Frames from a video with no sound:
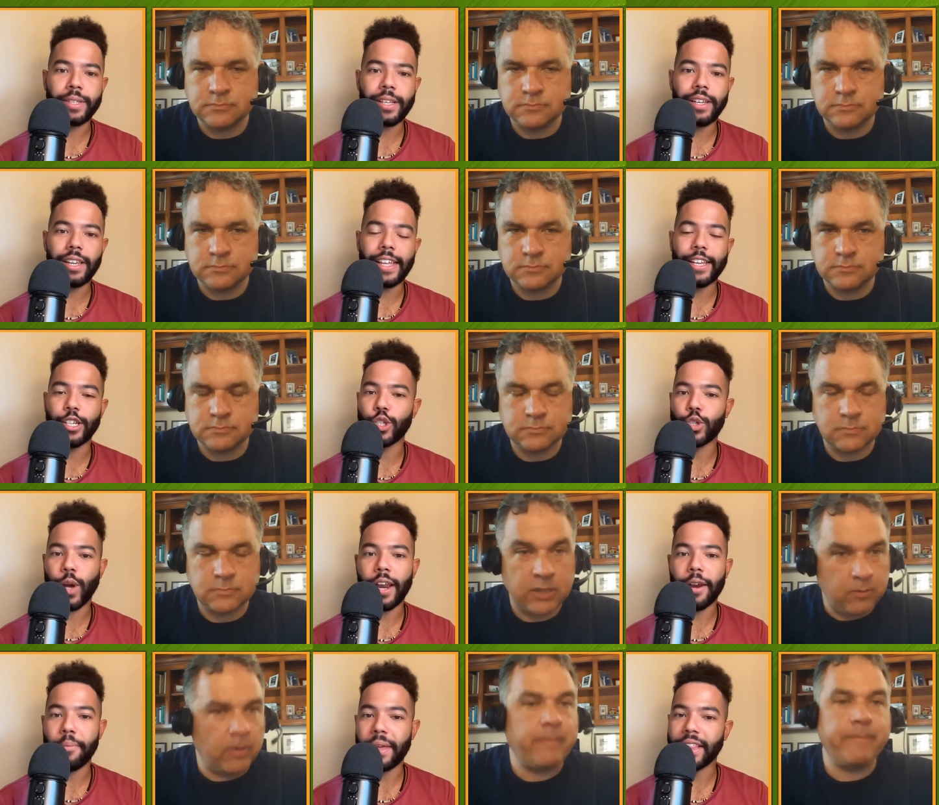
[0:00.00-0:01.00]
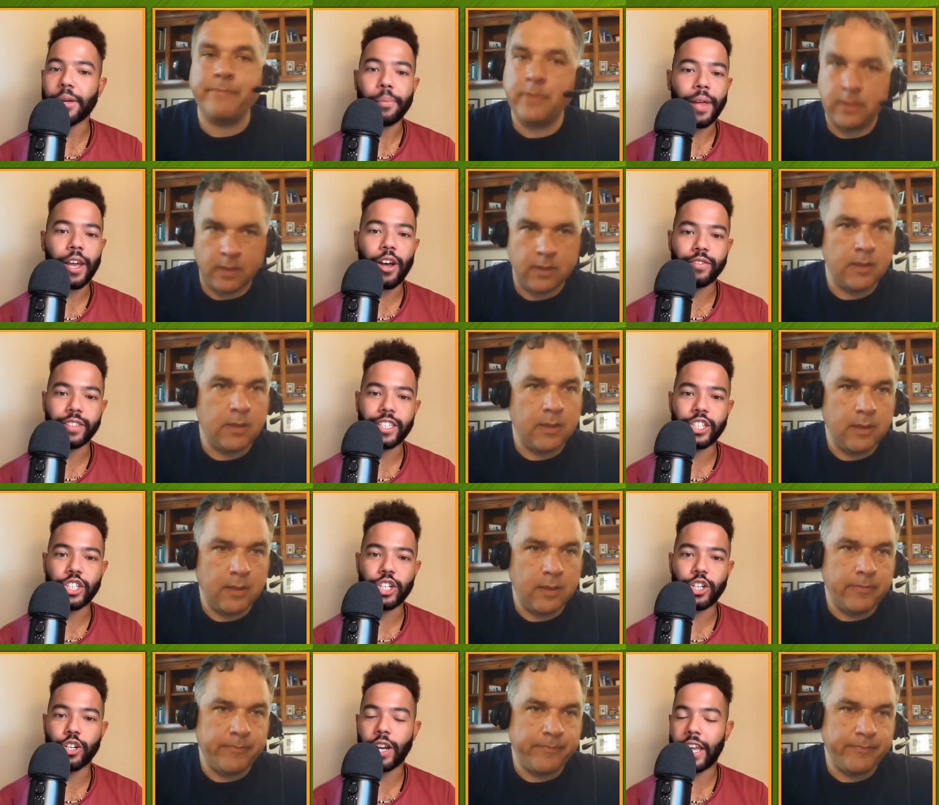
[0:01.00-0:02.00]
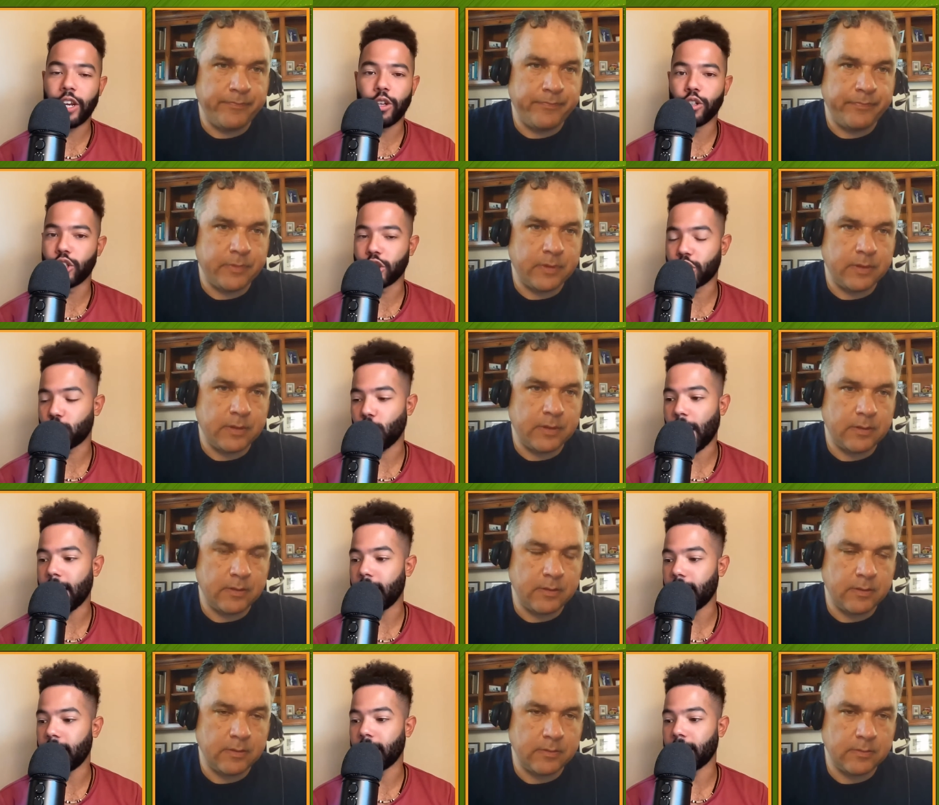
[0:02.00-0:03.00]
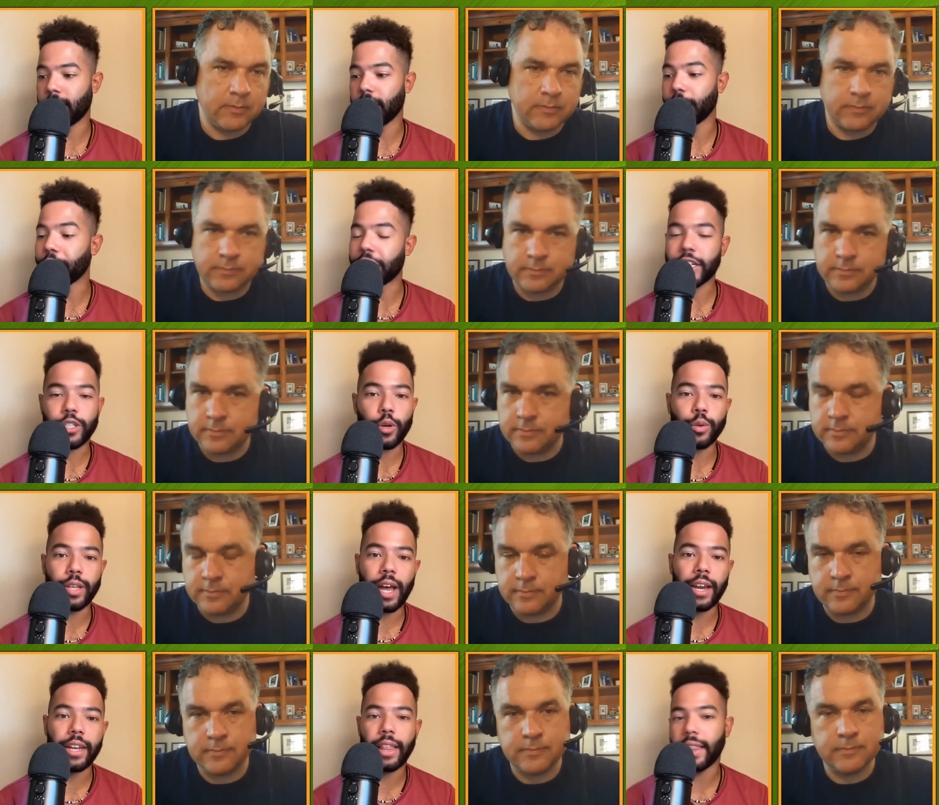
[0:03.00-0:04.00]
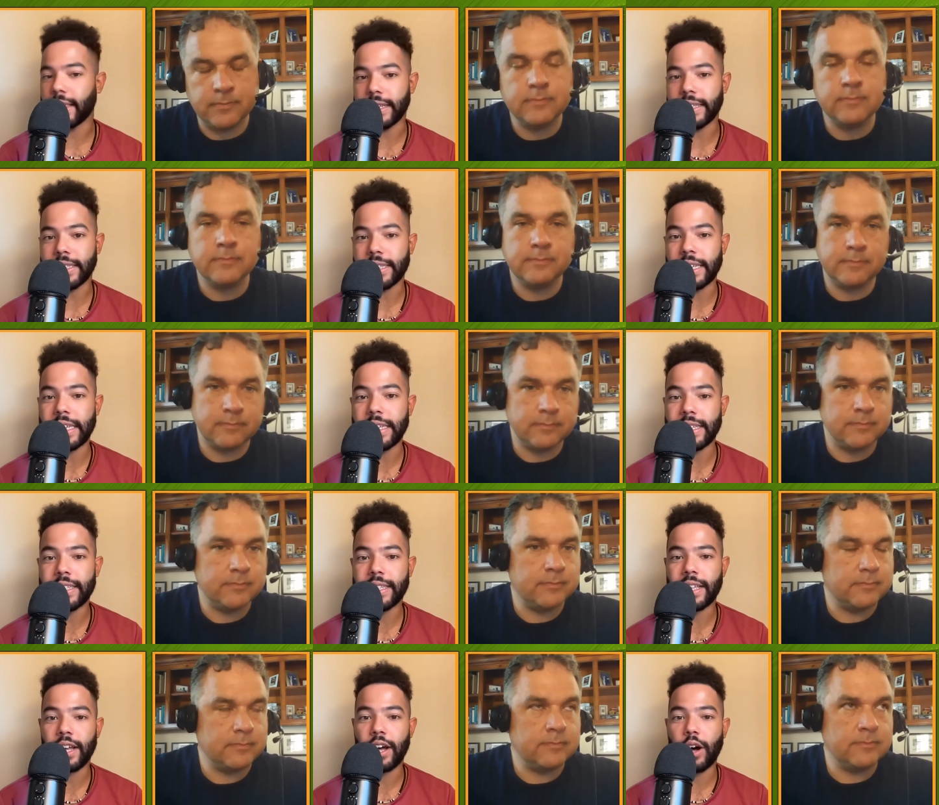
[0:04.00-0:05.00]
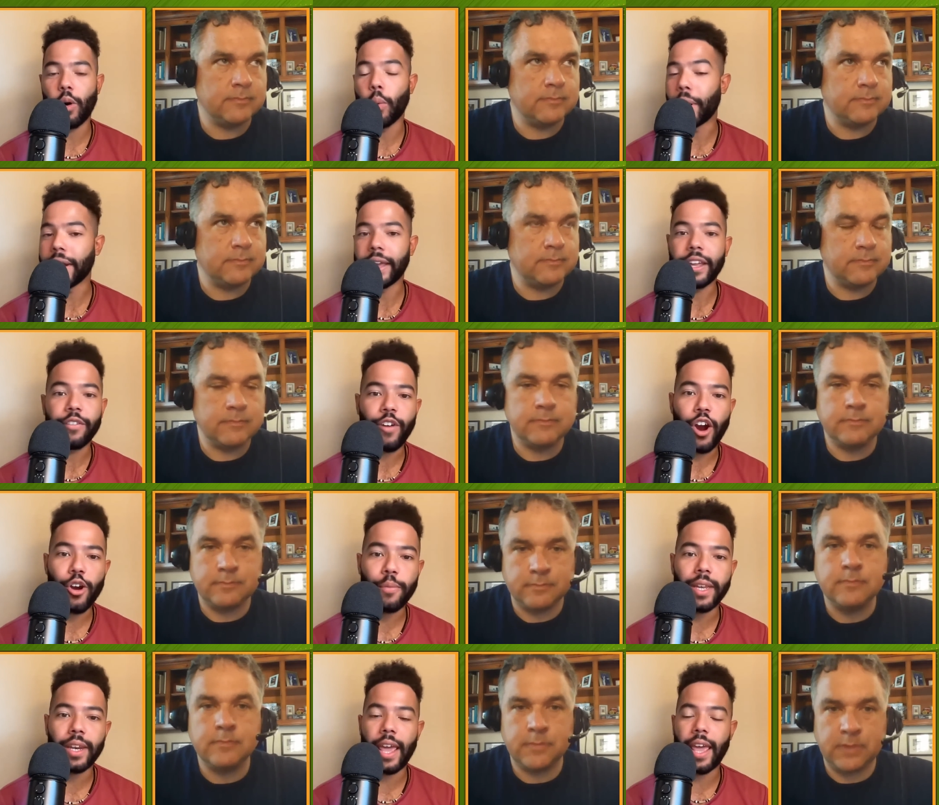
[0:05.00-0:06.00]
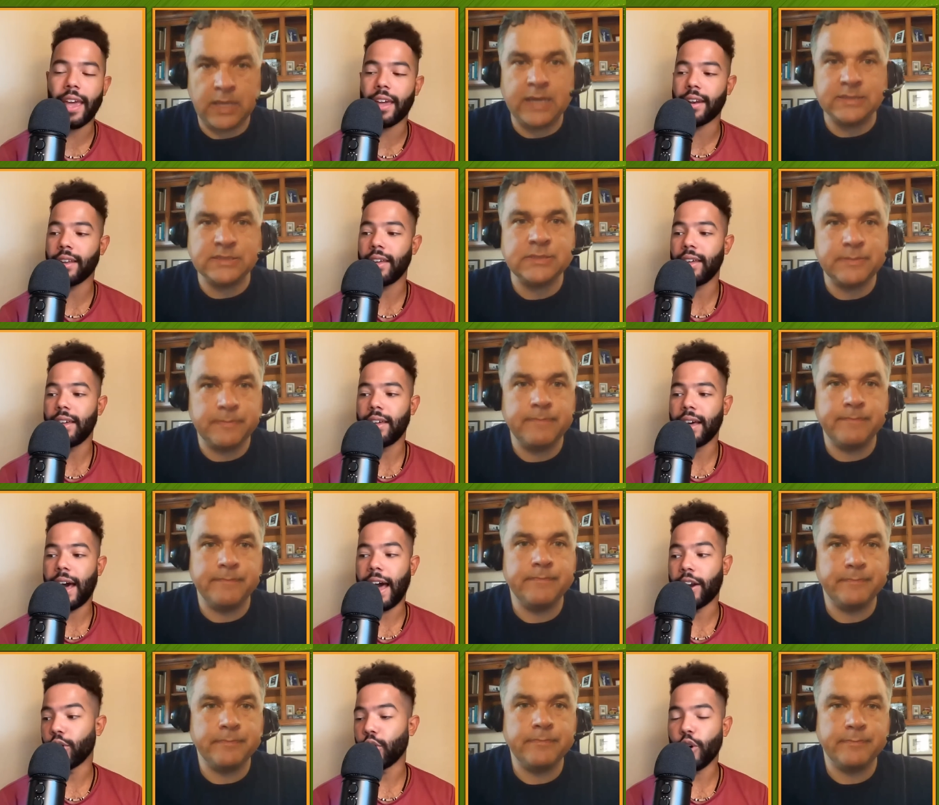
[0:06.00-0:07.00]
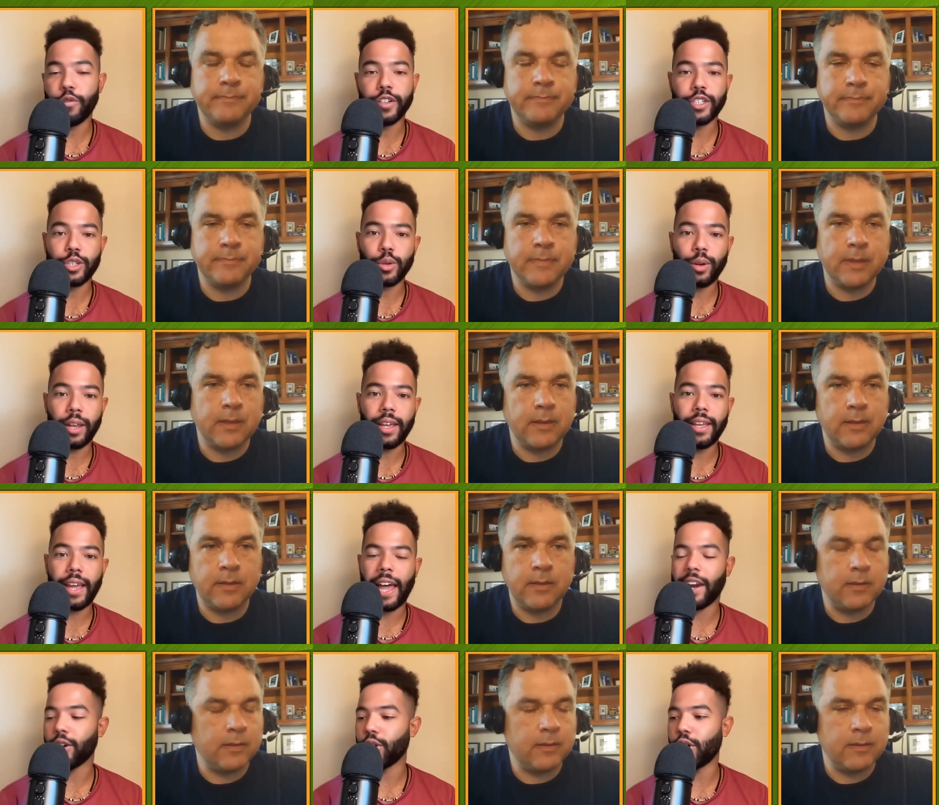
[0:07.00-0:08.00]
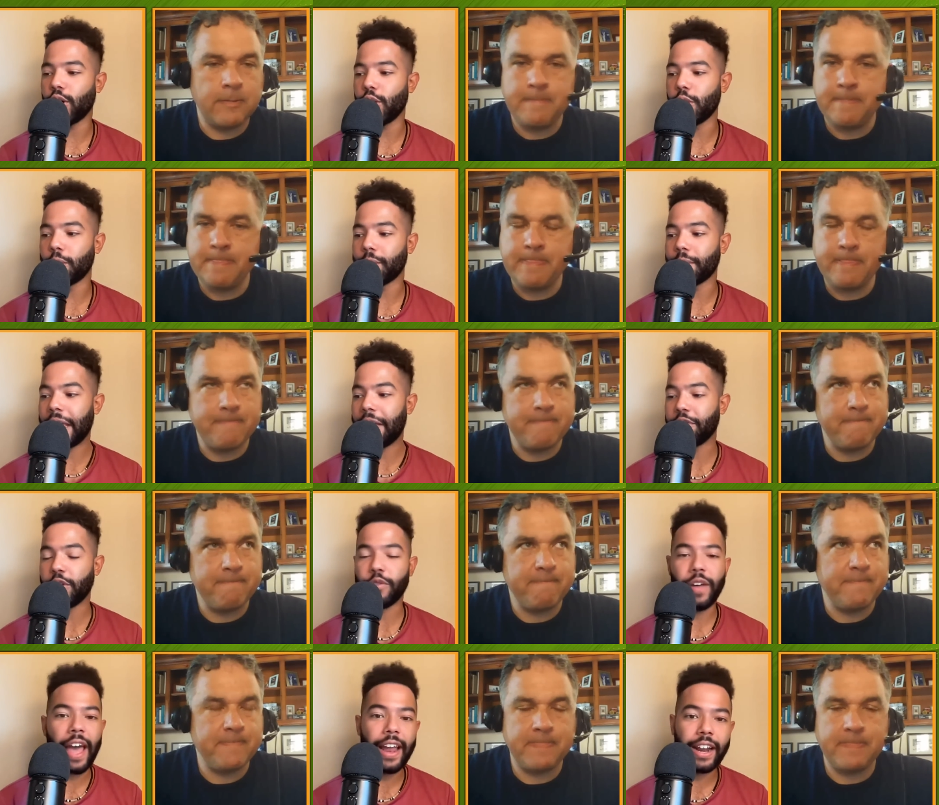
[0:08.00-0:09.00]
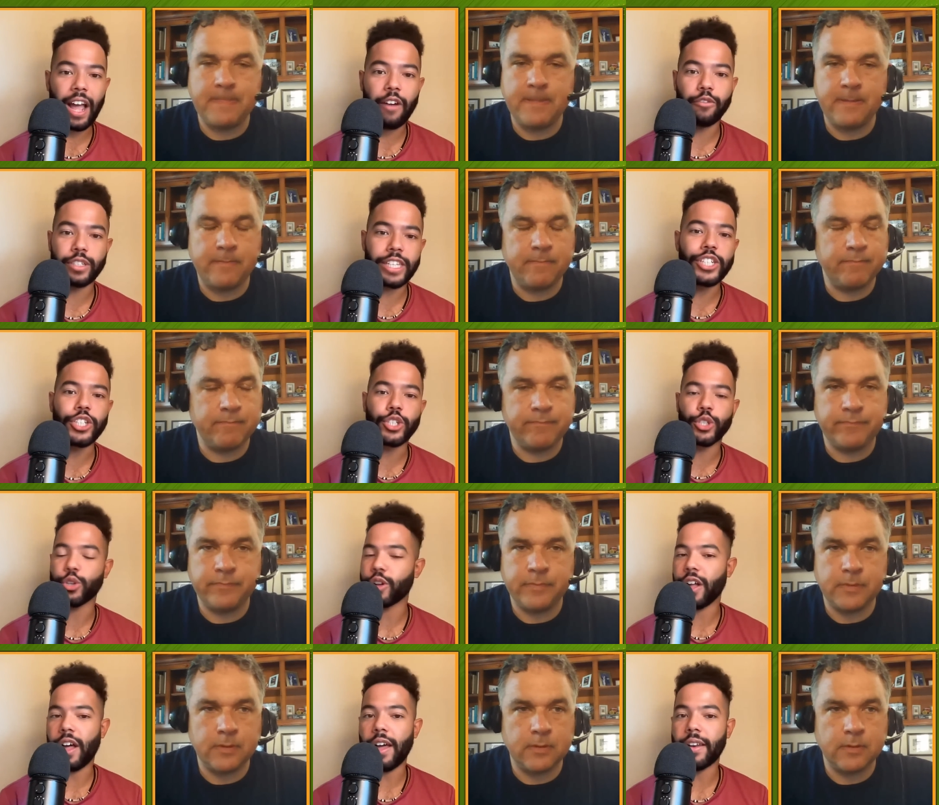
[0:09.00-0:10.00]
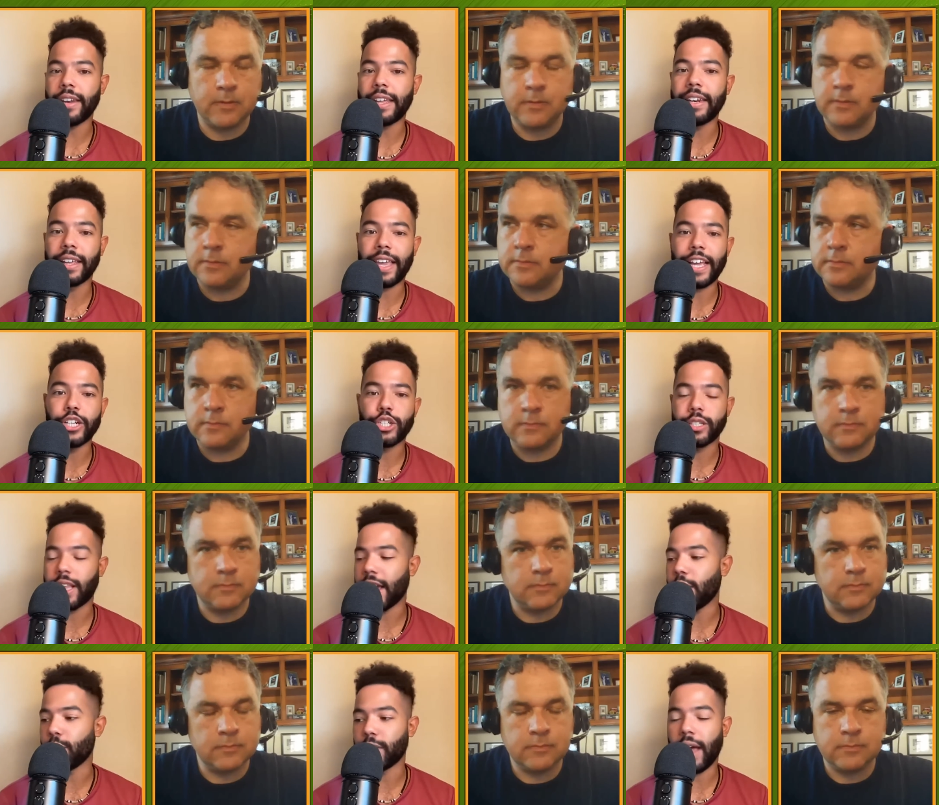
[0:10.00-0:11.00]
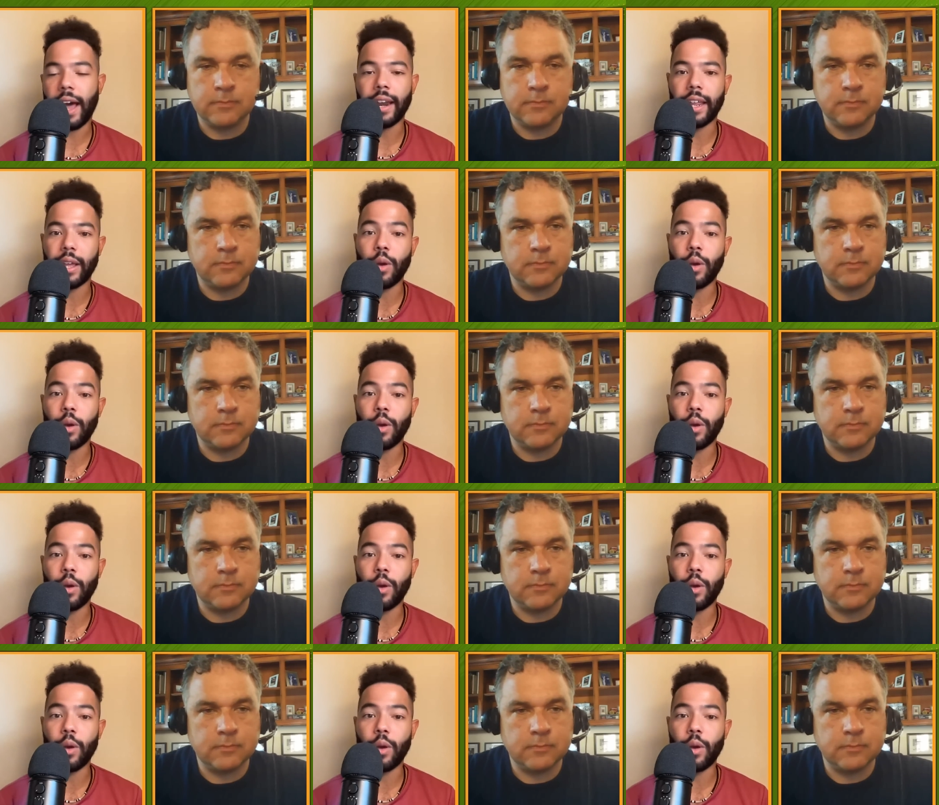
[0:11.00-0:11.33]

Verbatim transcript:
Speaker 1: in and try to mm. make the playoffs this year and you just try to convince Ohtani that this is a winning environment and yes. I don't know if it's too late. I don't know if you've had conversations or gotten indications that Ohtani